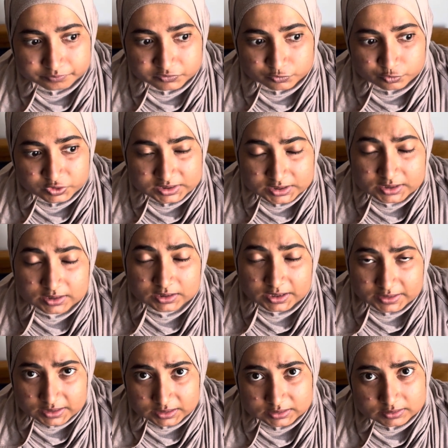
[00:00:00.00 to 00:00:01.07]
We
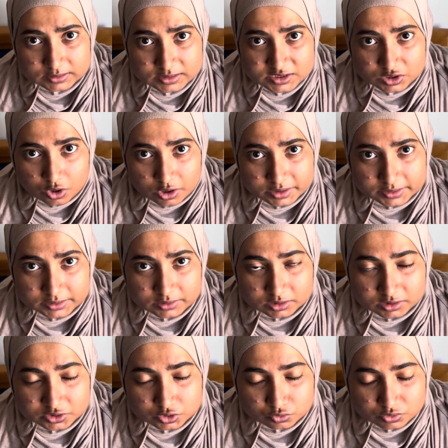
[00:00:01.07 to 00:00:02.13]
conducted this audit, a
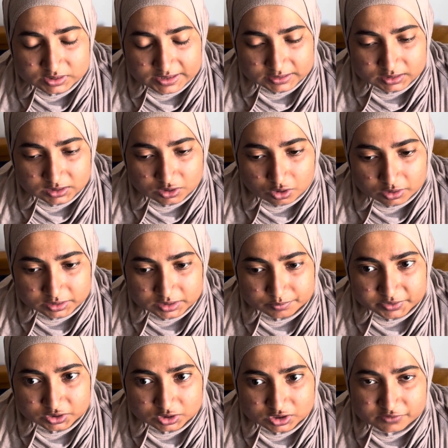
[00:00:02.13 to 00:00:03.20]
two-cycle audit,
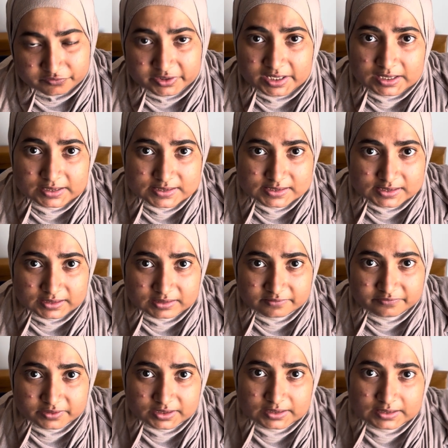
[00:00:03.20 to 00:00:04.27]
because frailty
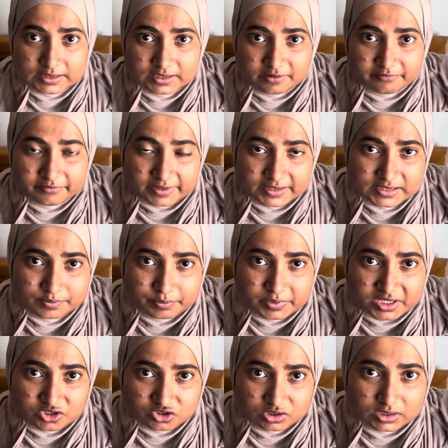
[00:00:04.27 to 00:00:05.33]
significantly affects
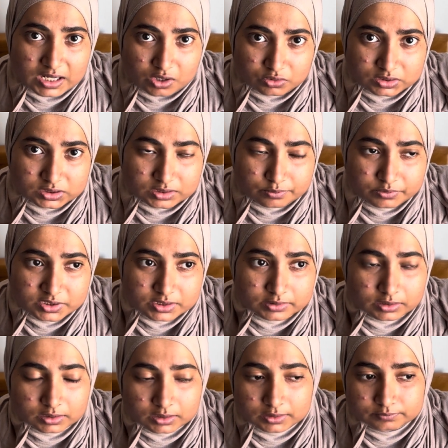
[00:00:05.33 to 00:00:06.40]
patient outcomes
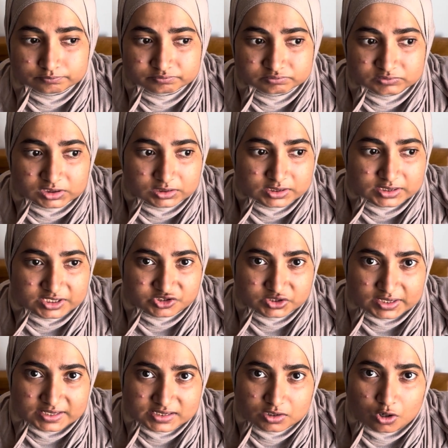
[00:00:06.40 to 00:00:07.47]
such
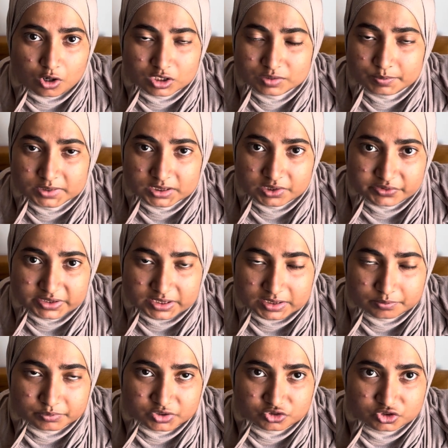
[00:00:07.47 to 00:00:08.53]
as hospital
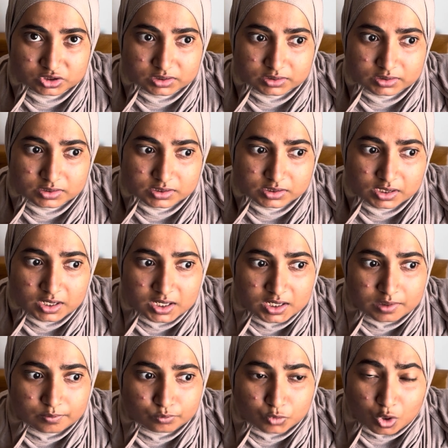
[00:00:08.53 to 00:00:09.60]
readmissions,
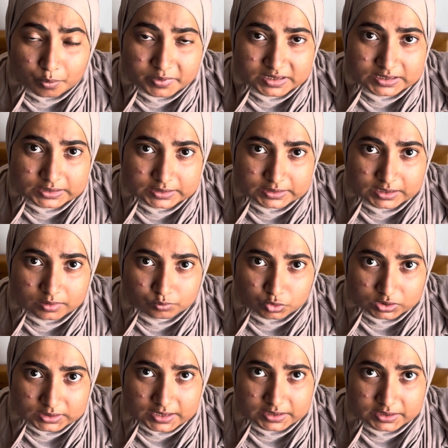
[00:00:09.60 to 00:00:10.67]
morbidity and
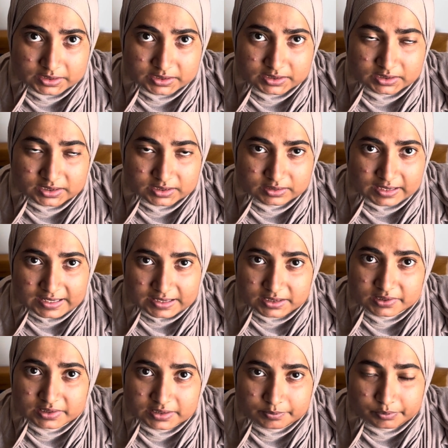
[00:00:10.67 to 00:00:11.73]
mortality in
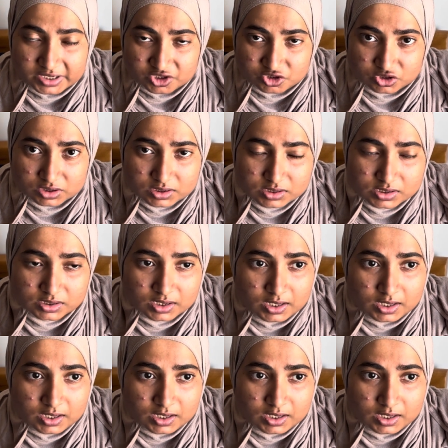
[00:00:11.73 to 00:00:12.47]
elderly patients.